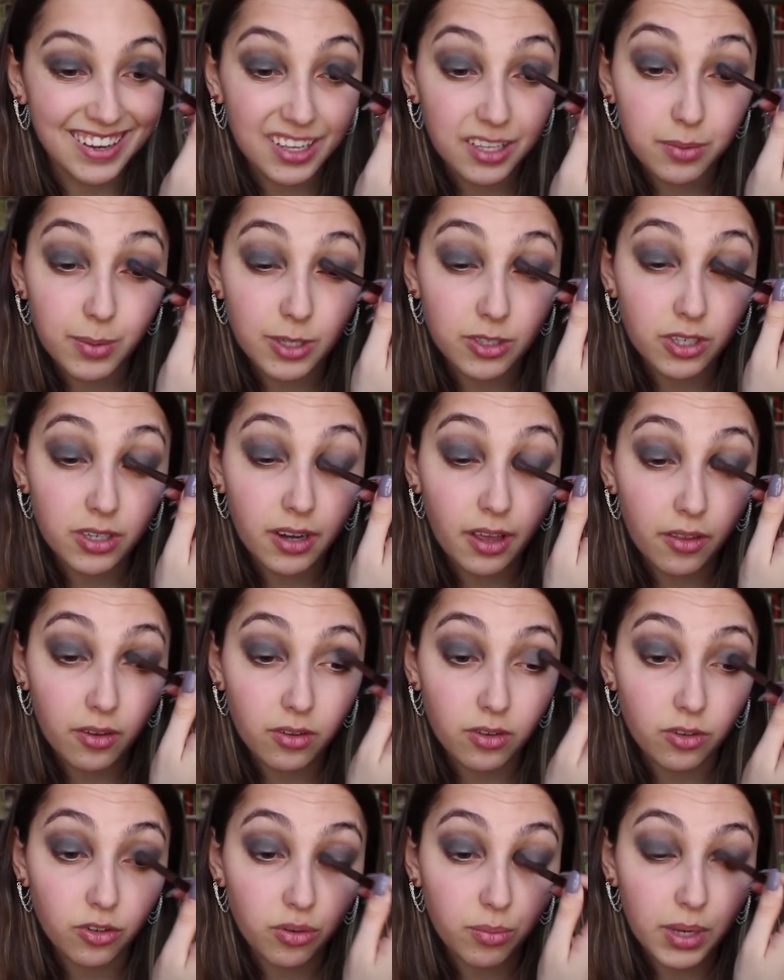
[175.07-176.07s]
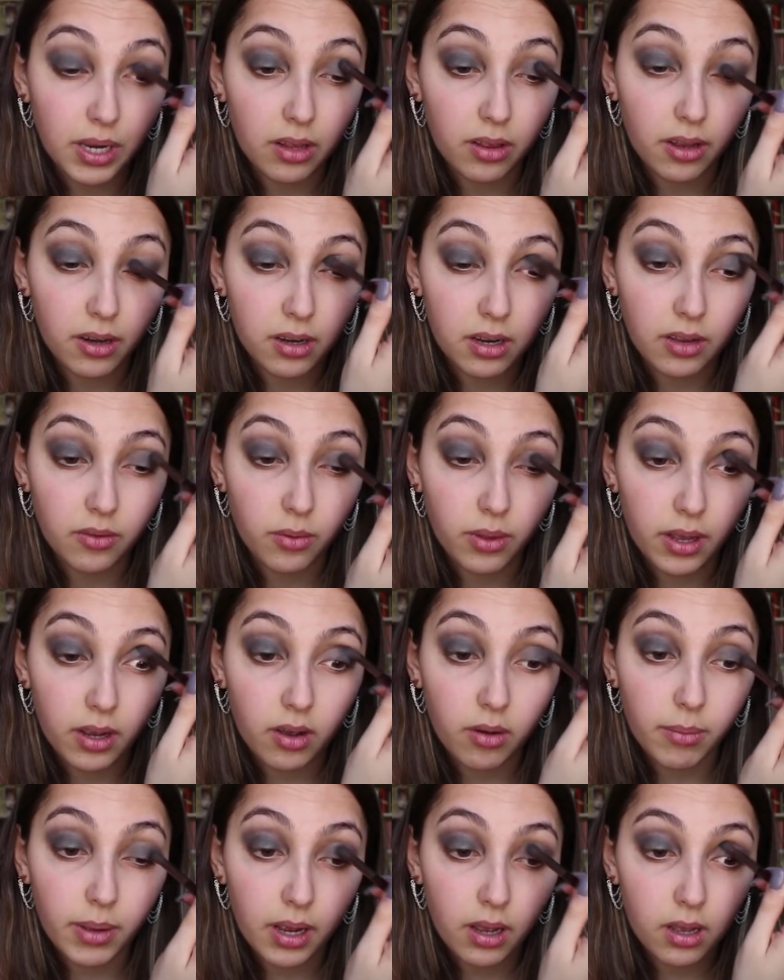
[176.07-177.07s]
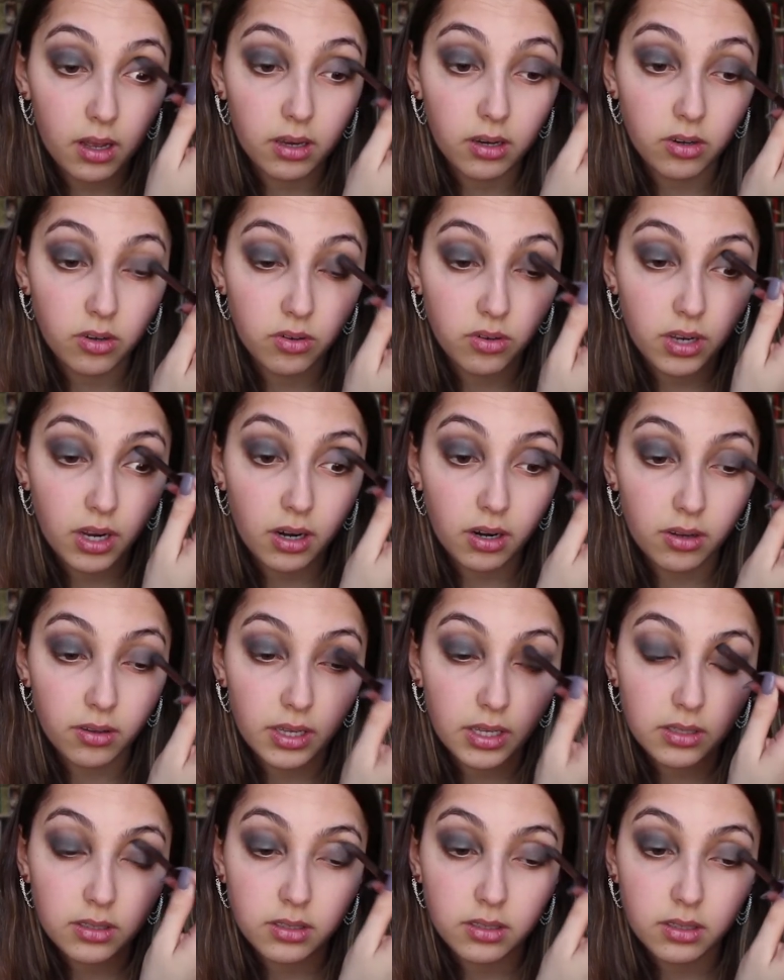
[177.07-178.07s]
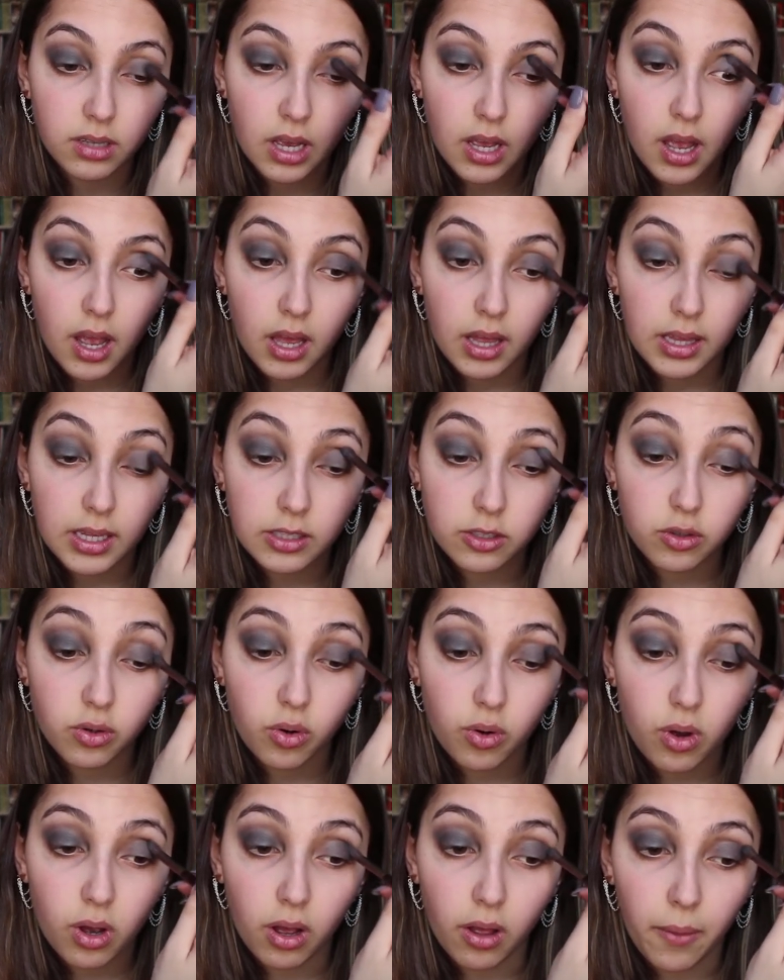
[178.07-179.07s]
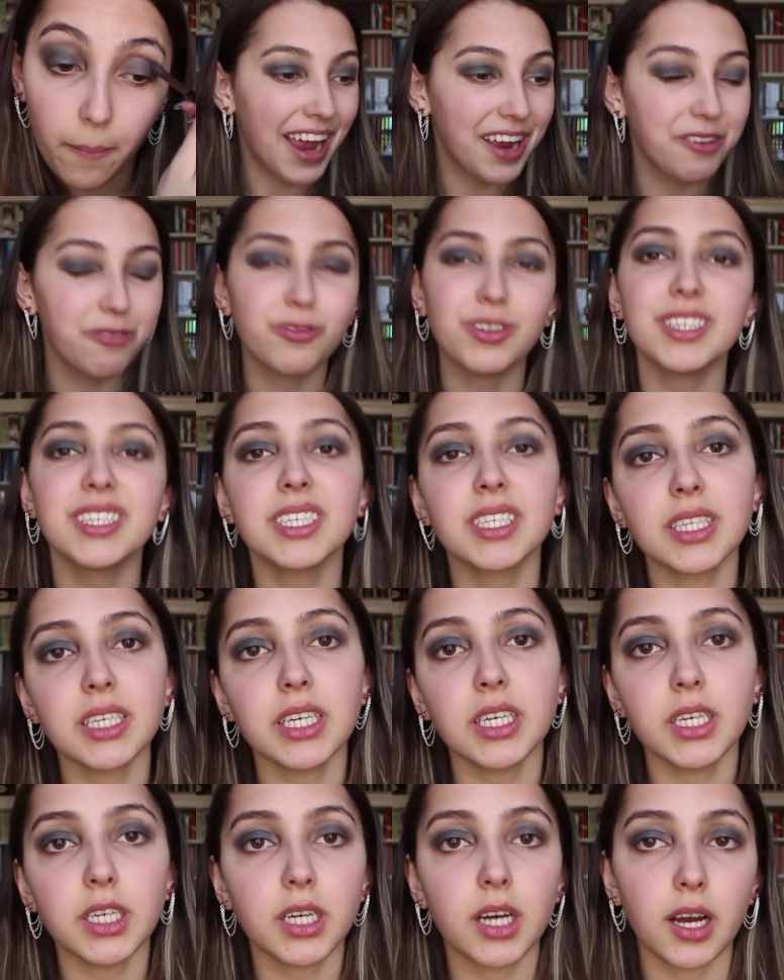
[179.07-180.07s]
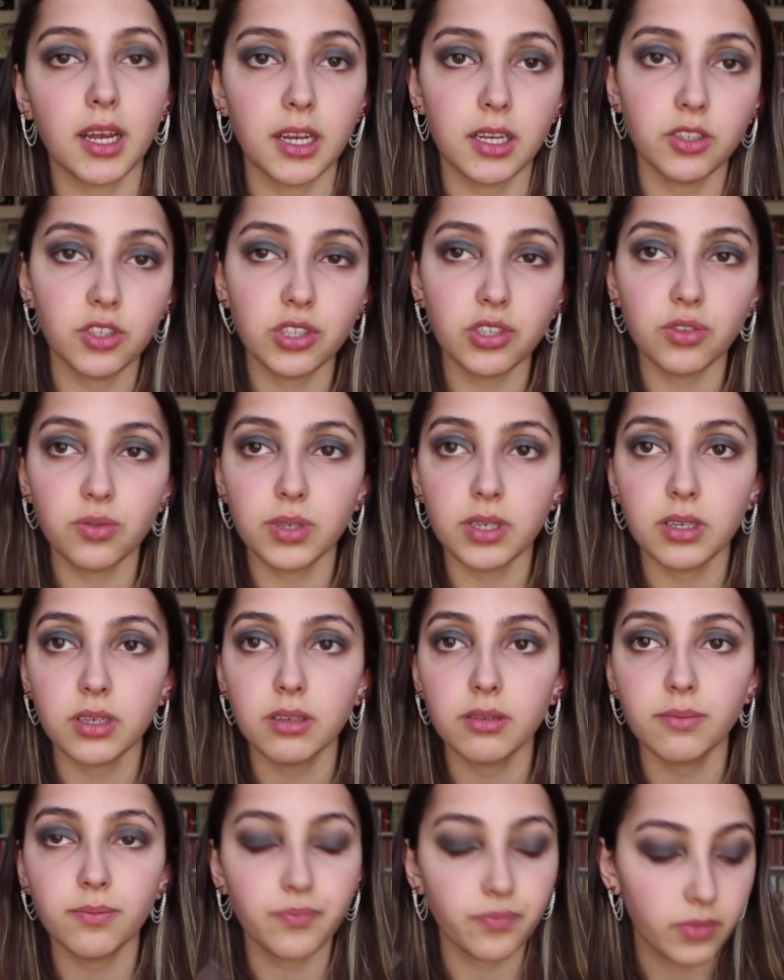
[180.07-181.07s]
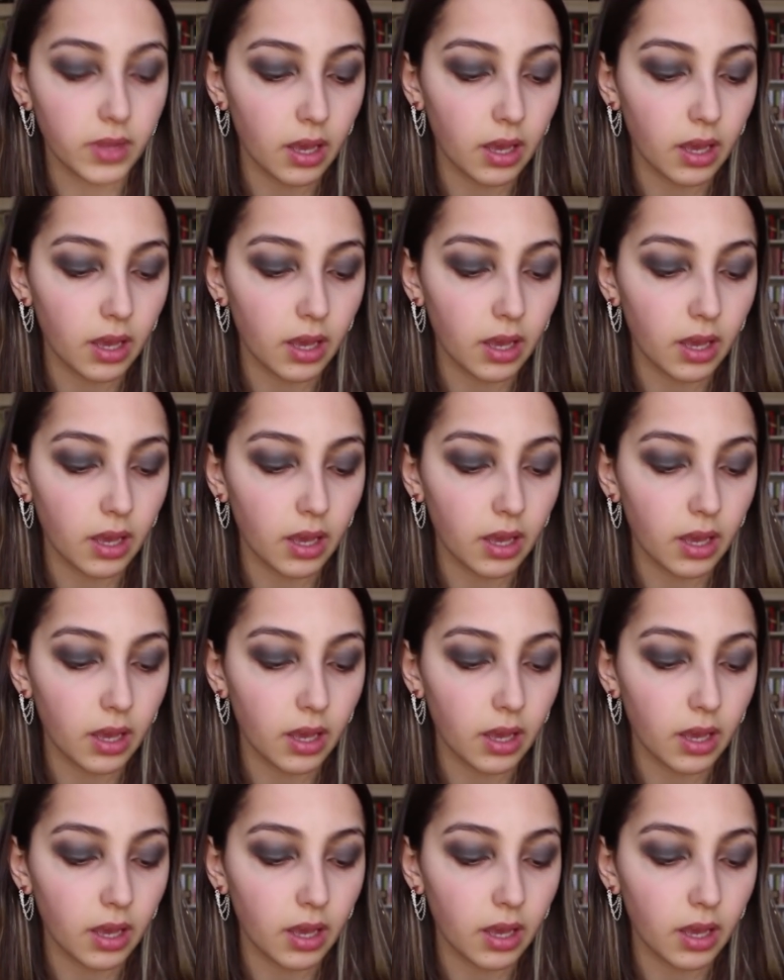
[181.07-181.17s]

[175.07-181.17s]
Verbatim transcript: especially on other social media, a lot of you guys were like, oh my god, you do tarot, that's, that's cool. I recently got into doing